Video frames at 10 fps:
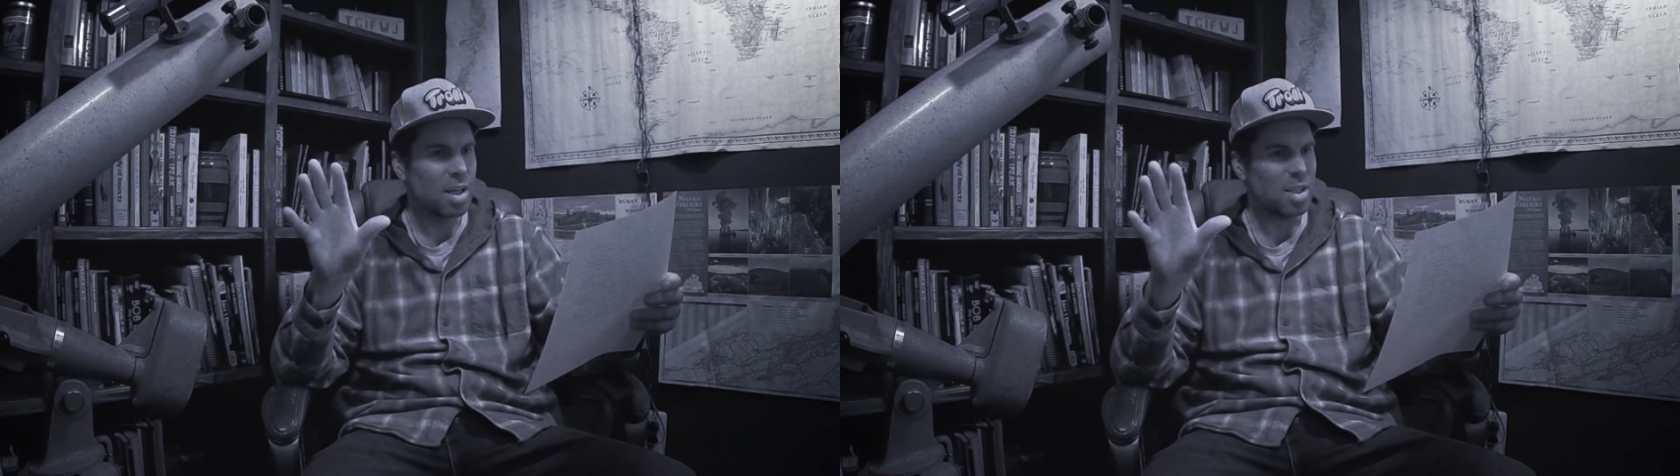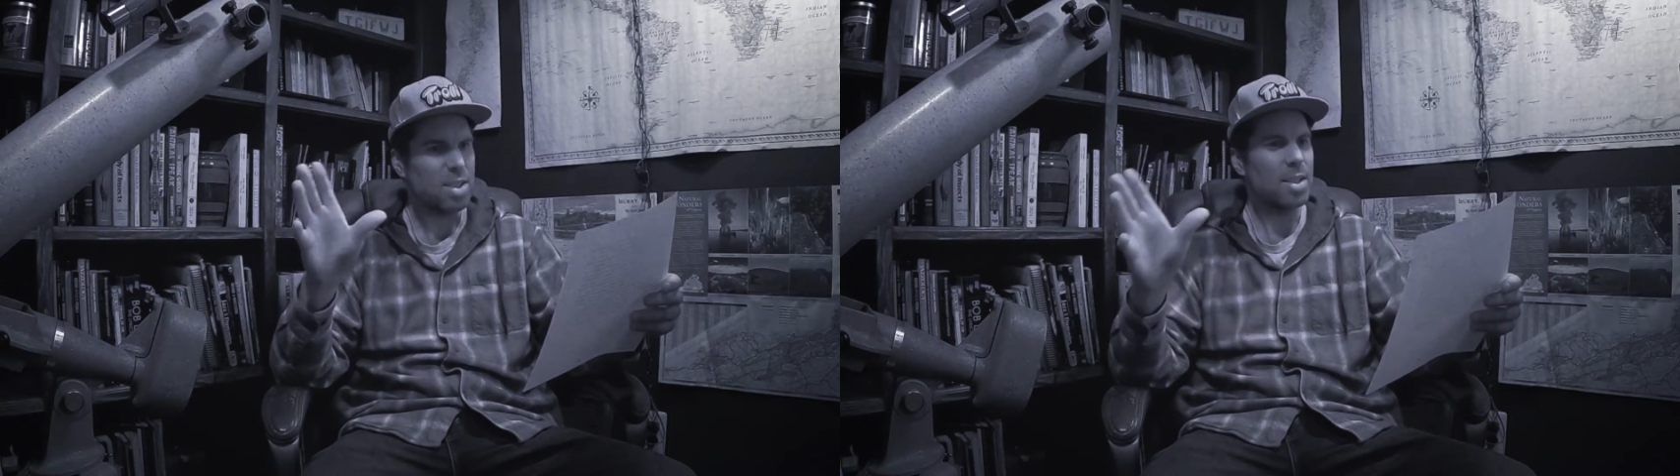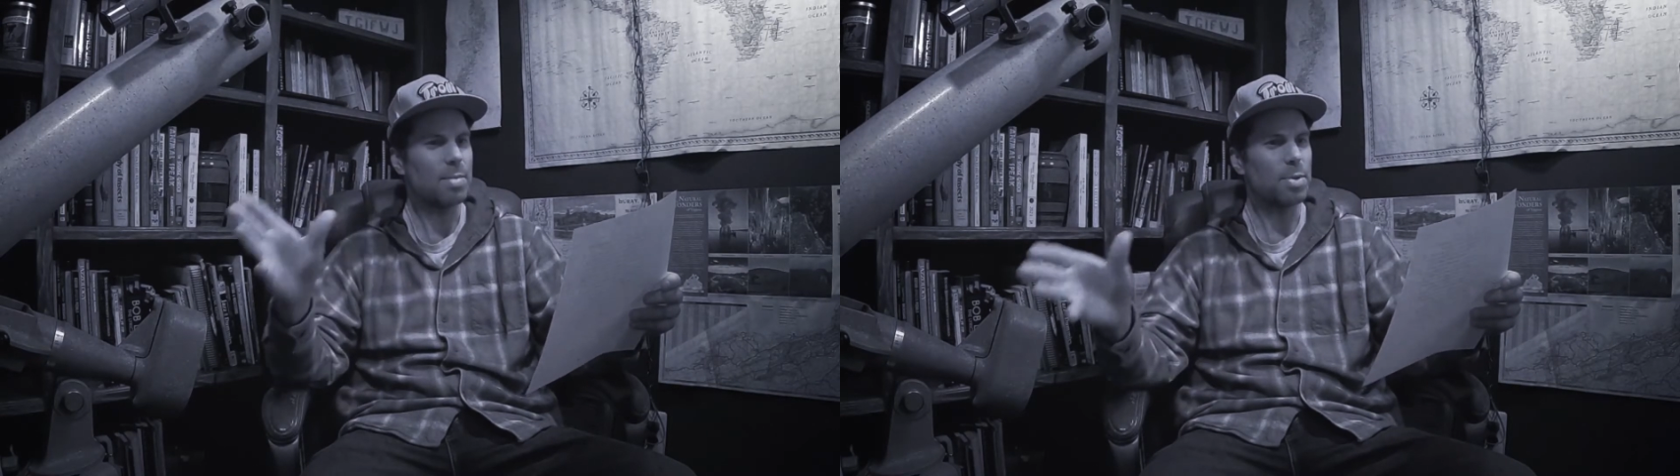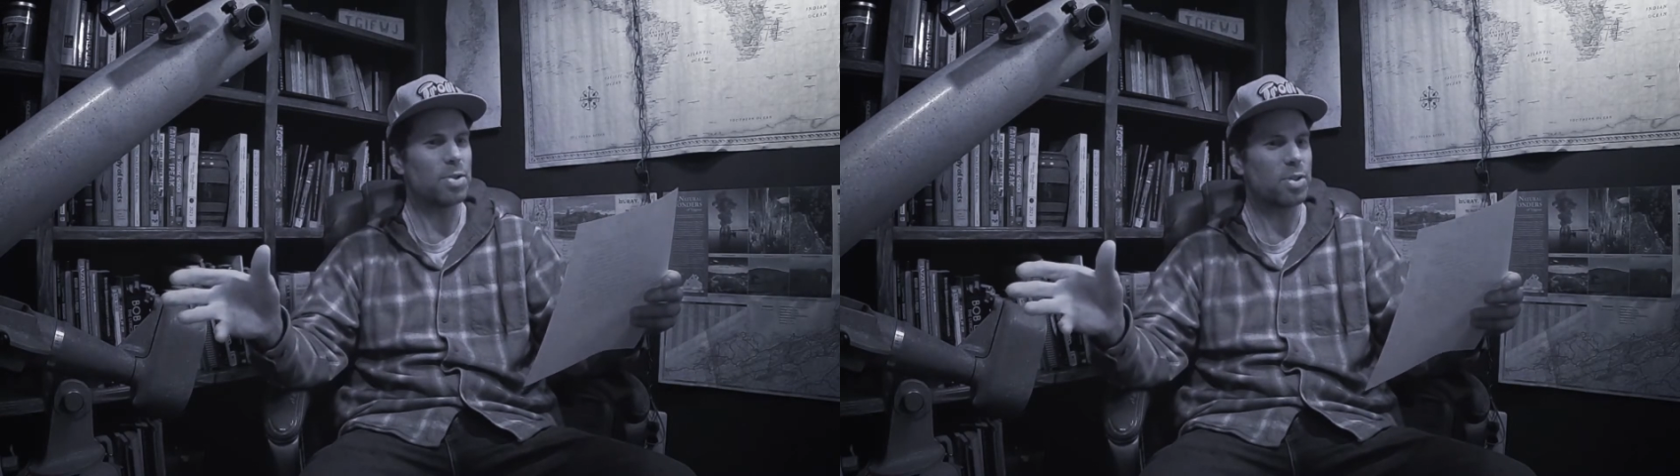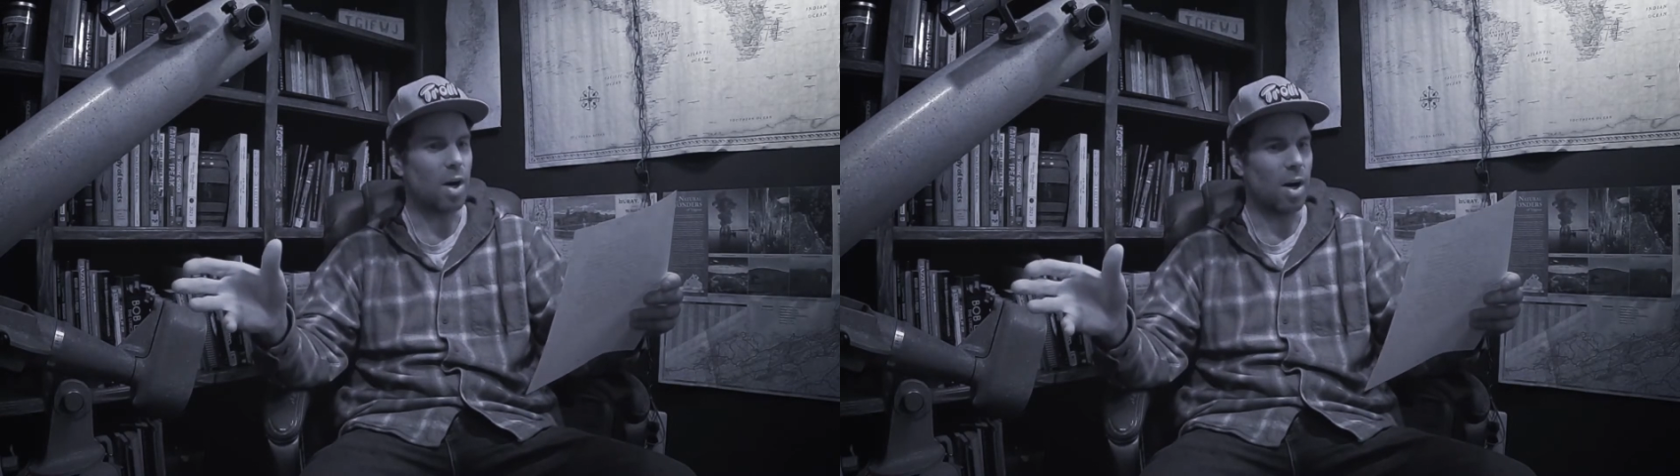A double
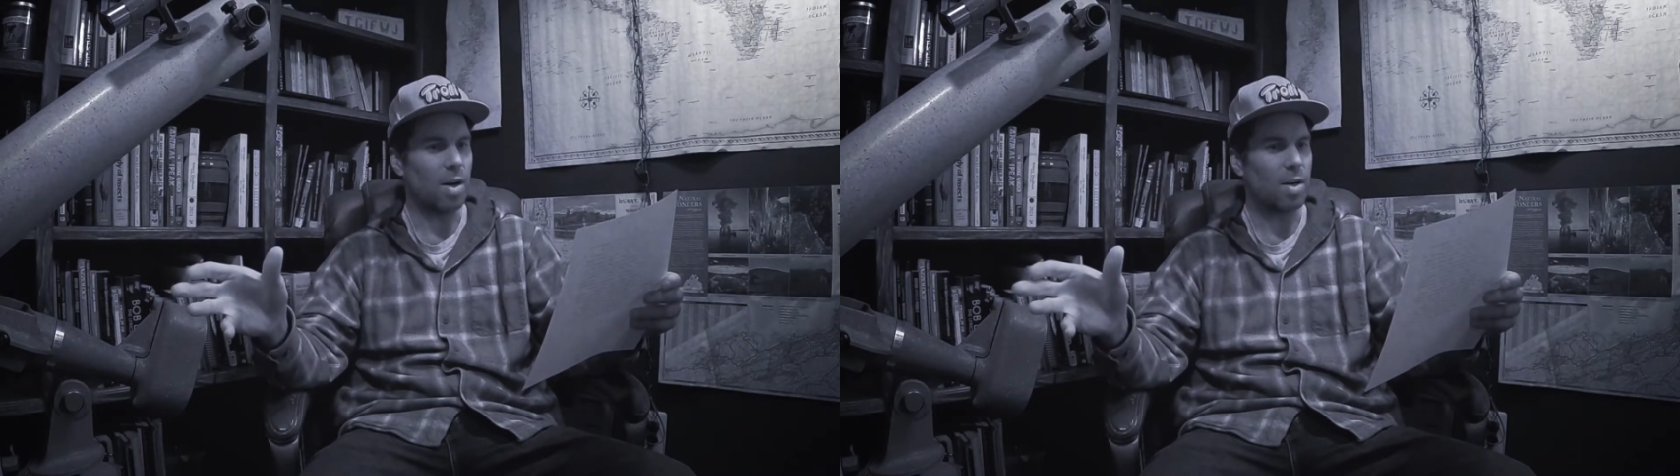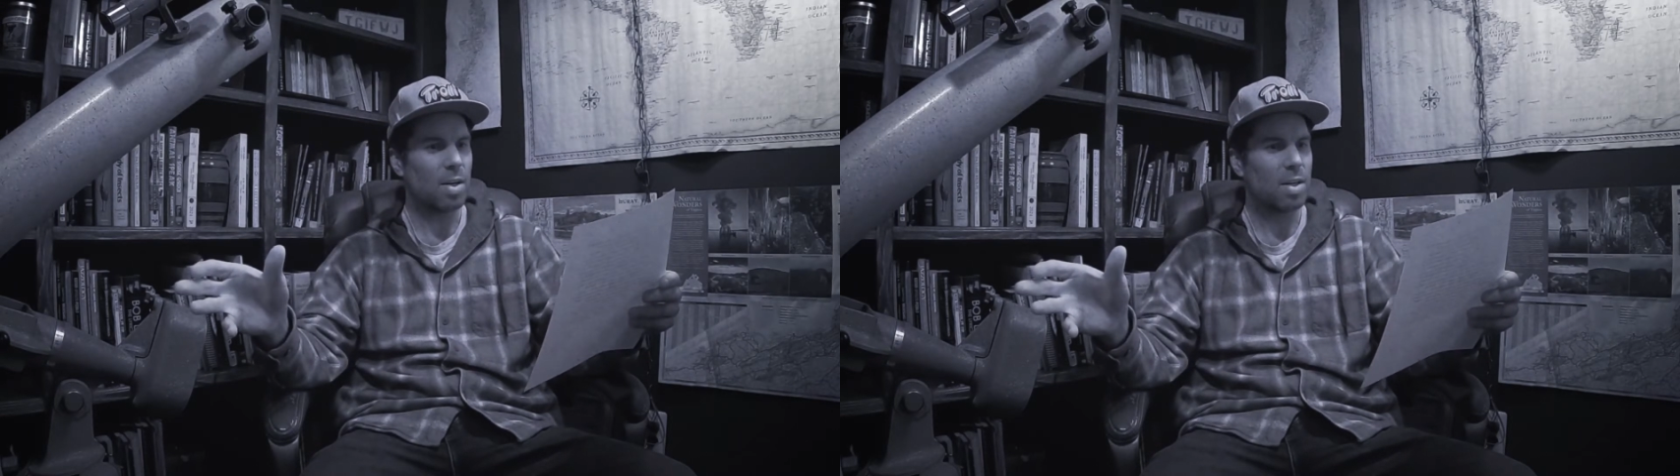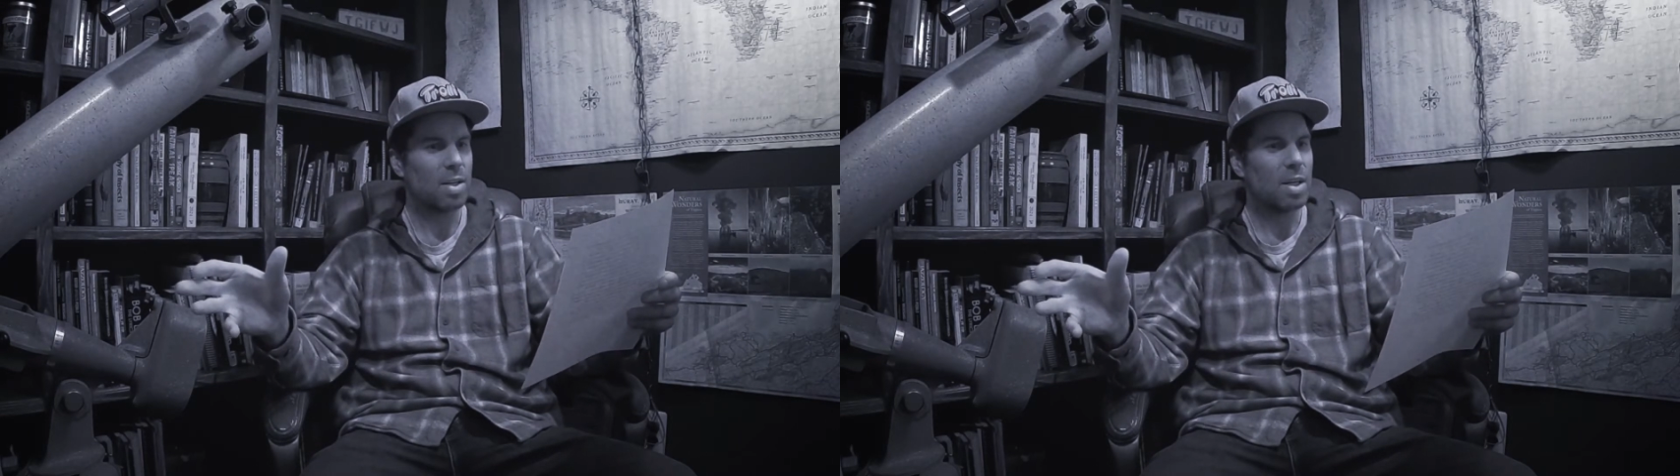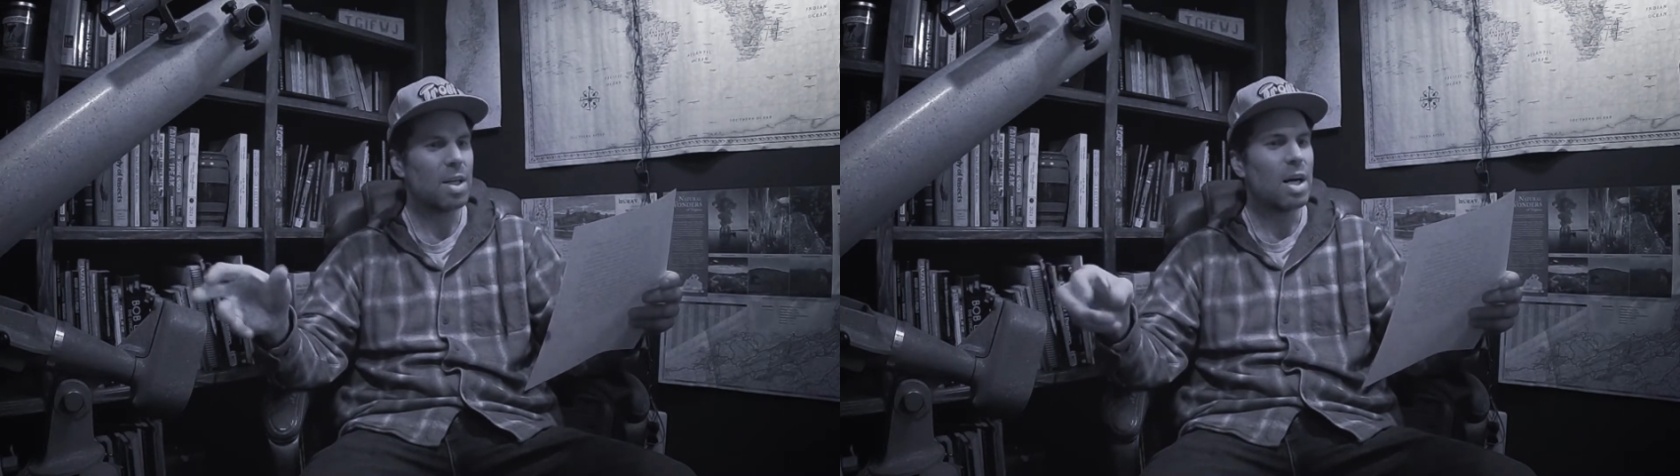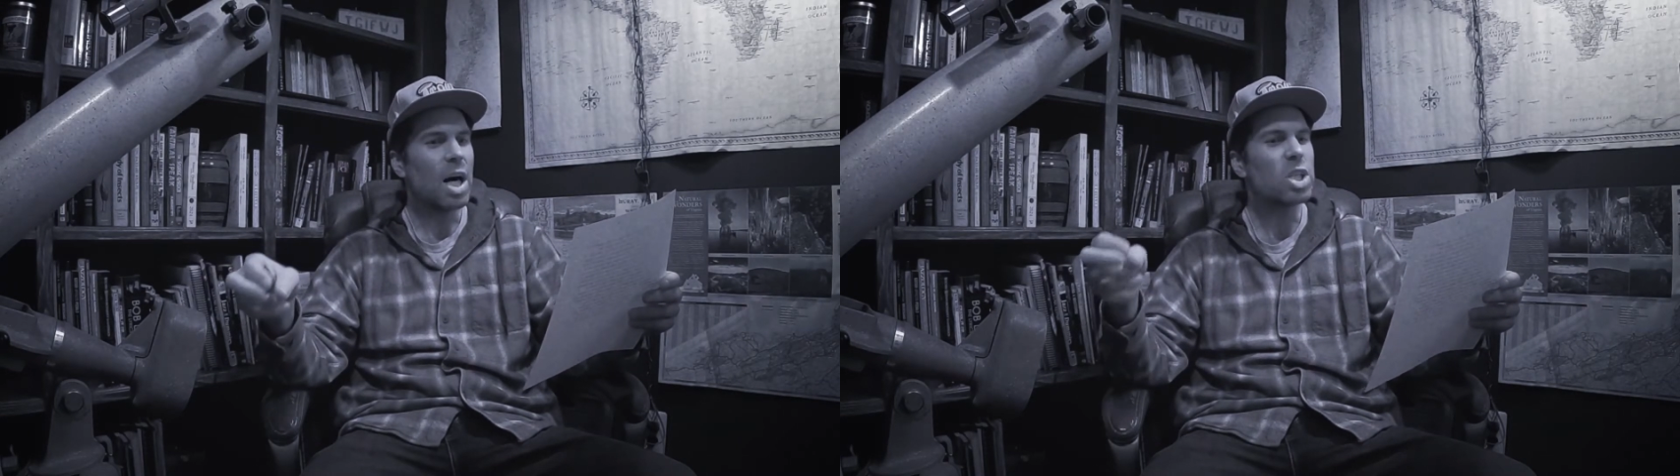star,
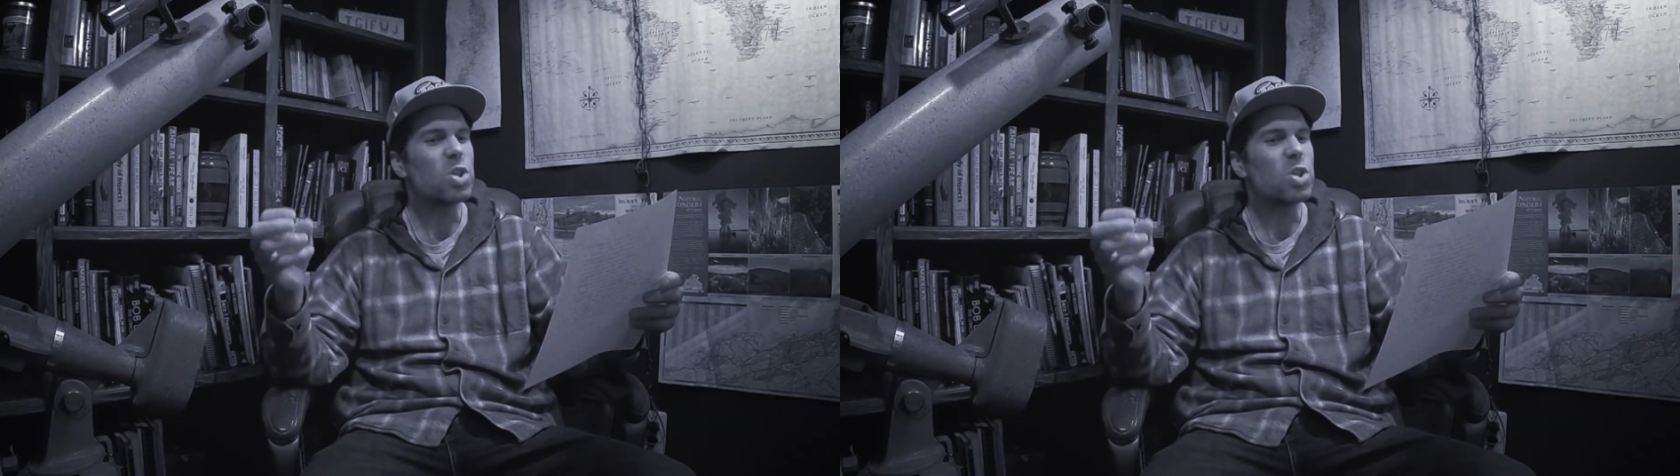a